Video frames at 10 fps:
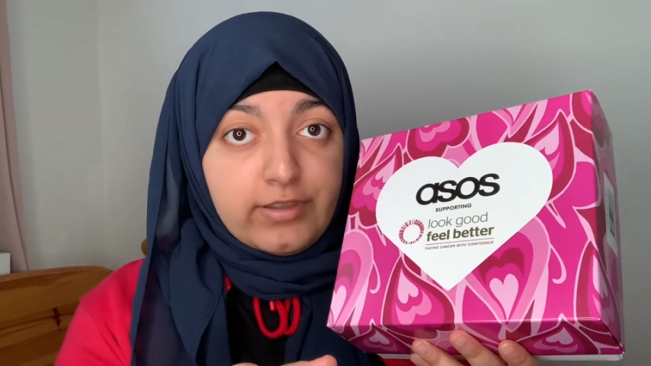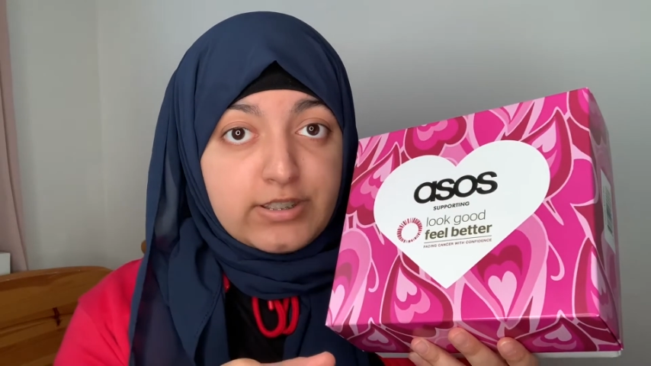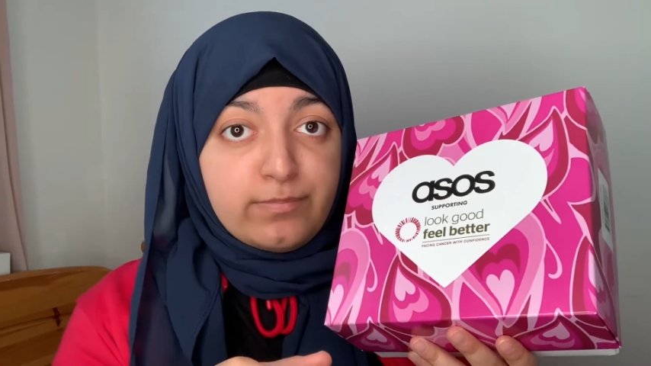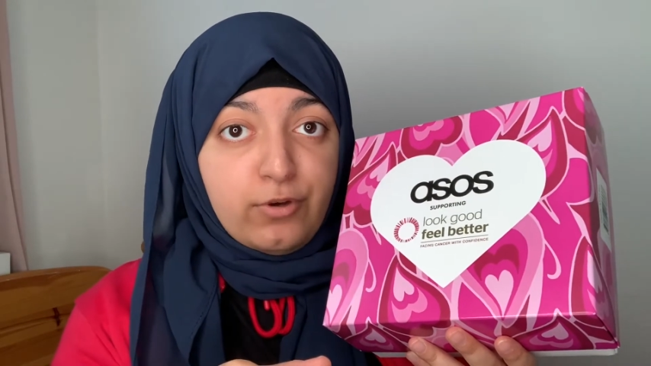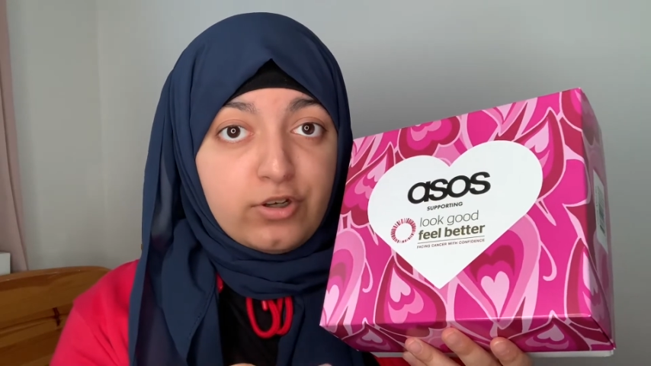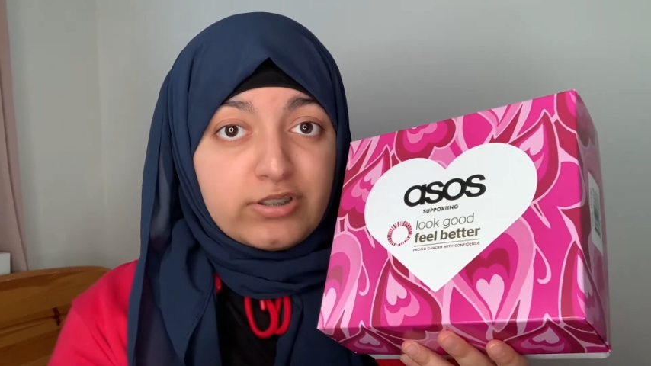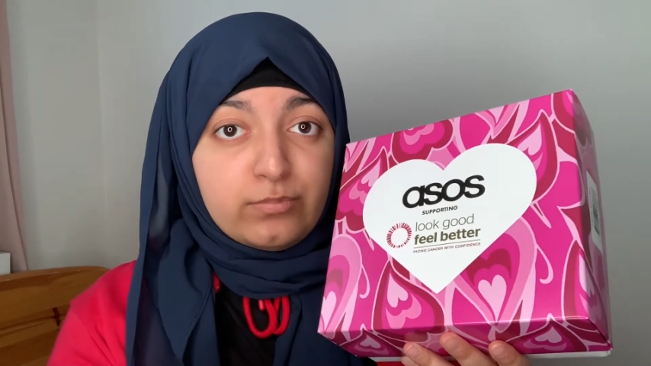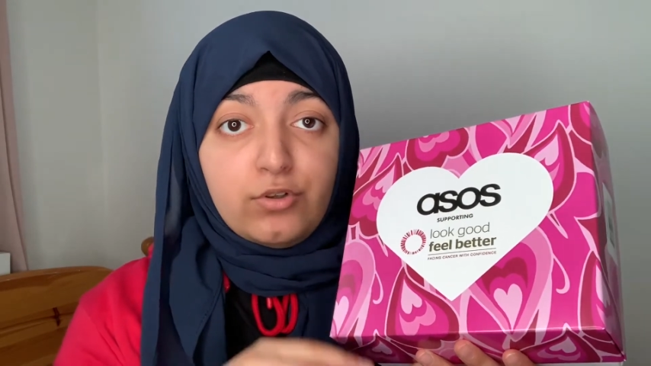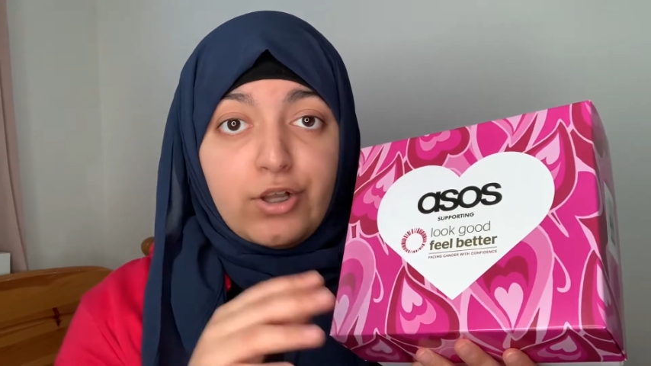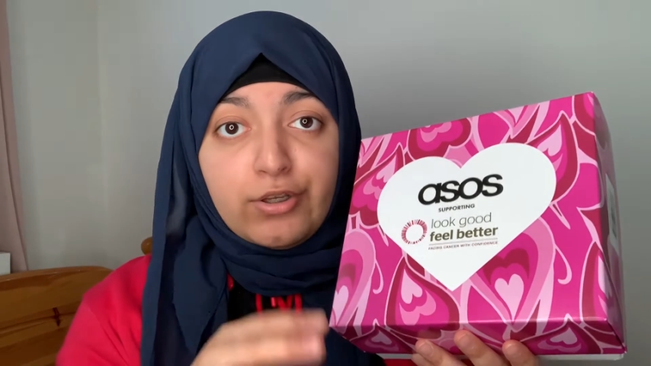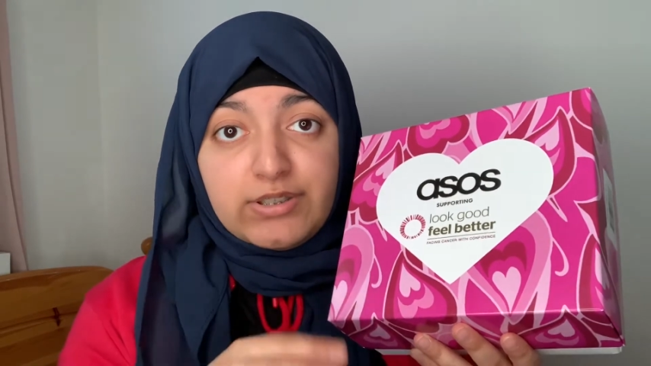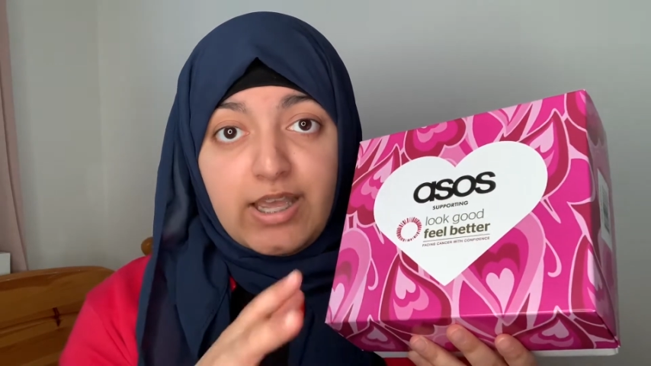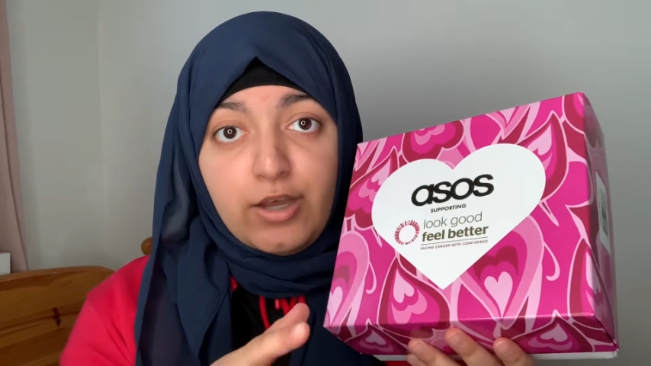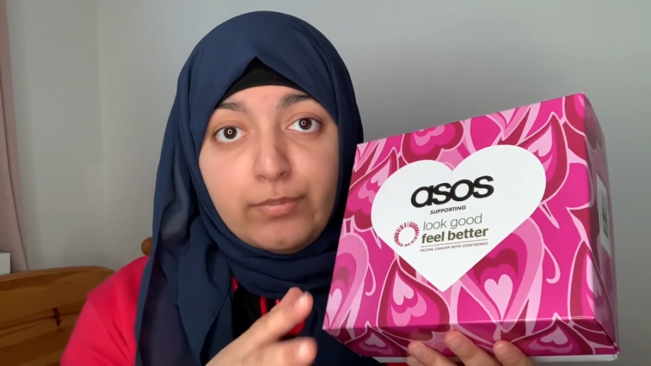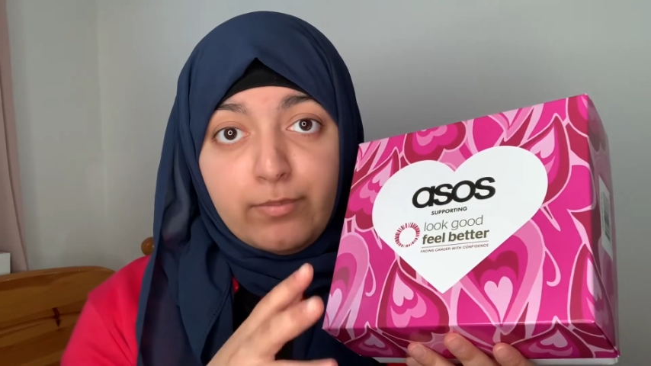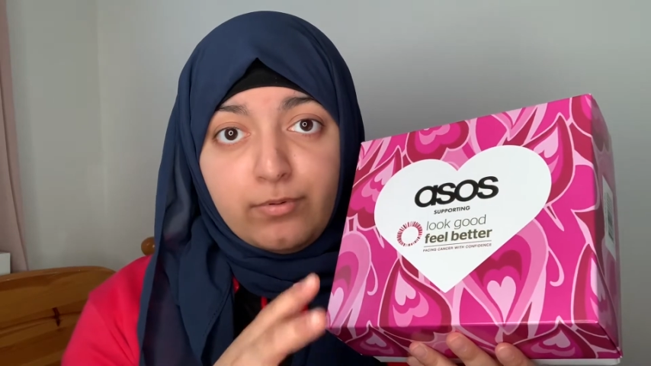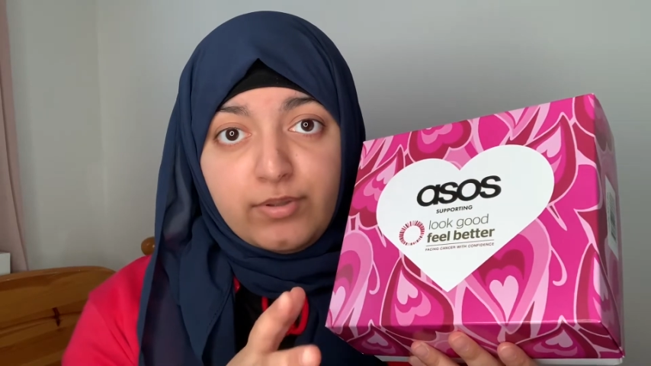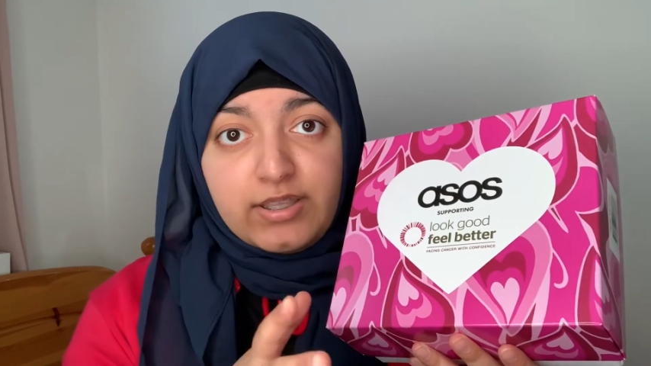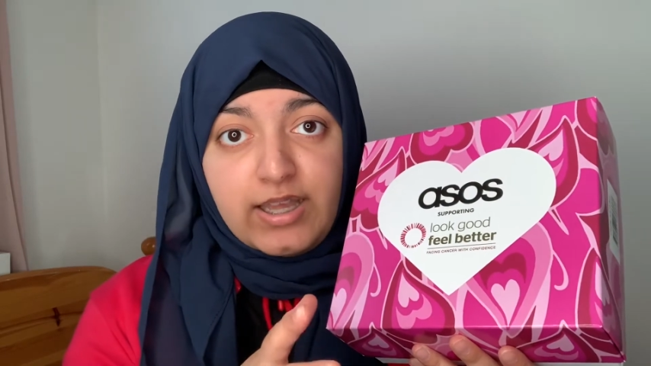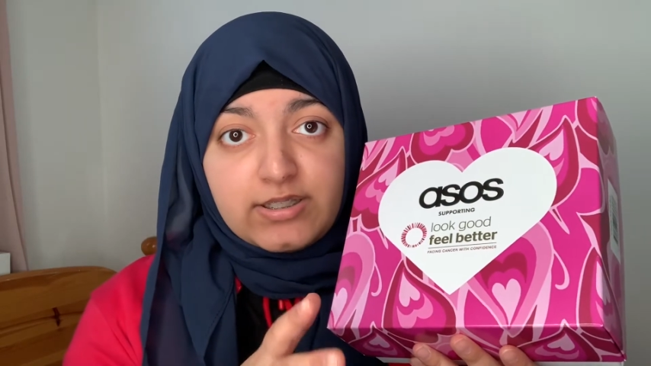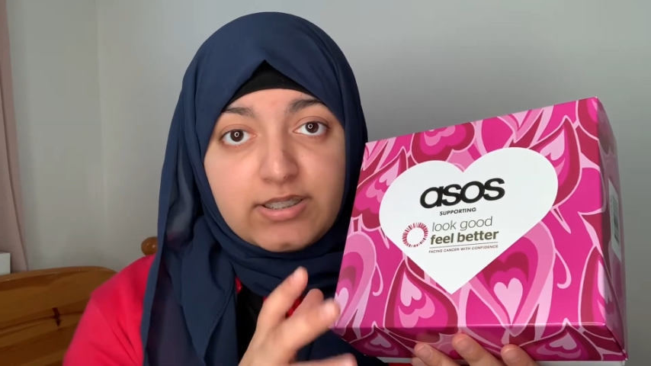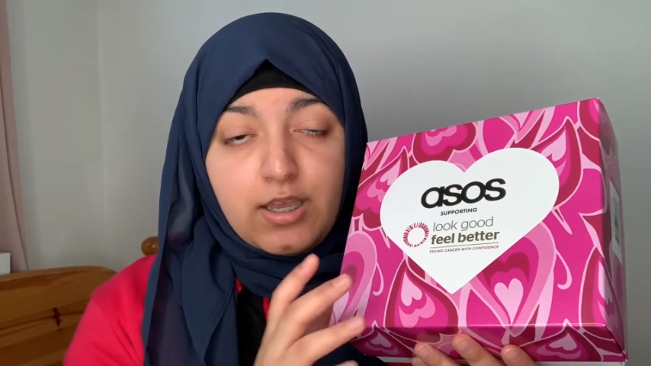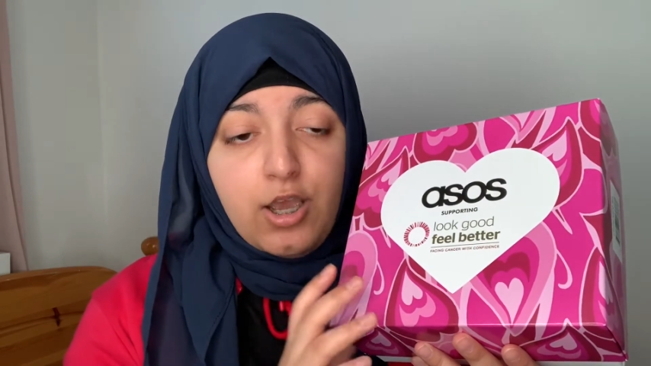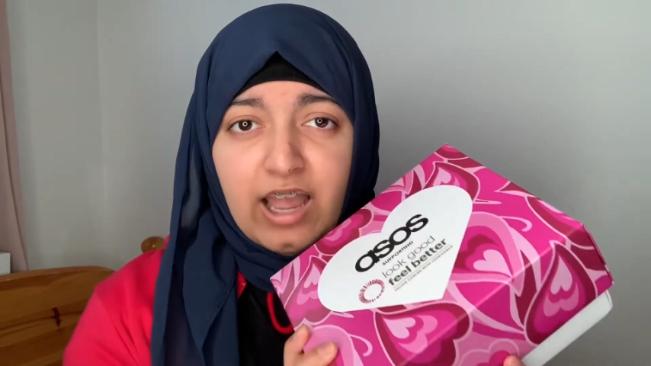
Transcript: this box will go to help people with cancer.